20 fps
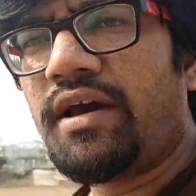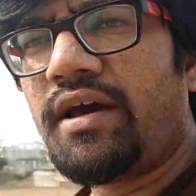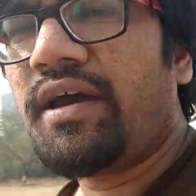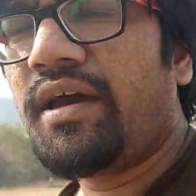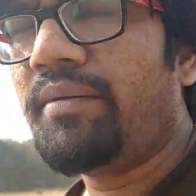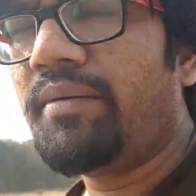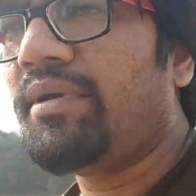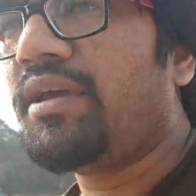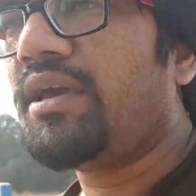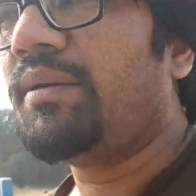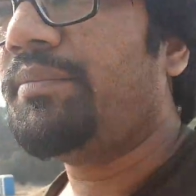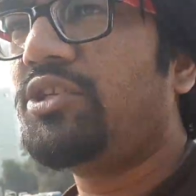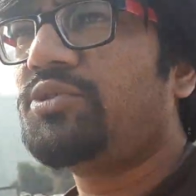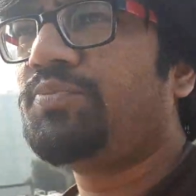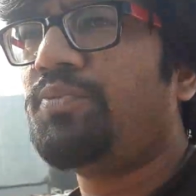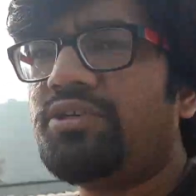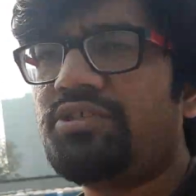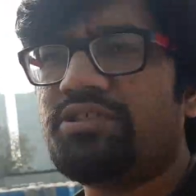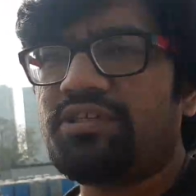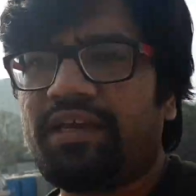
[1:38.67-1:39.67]

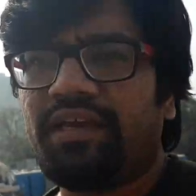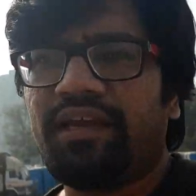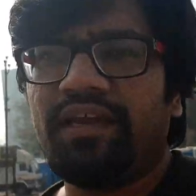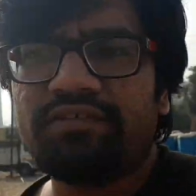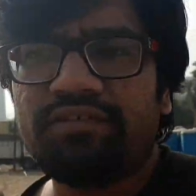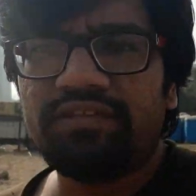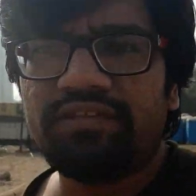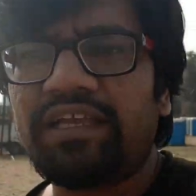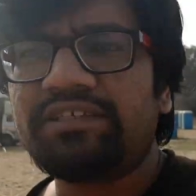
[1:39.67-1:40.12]
megabits per second.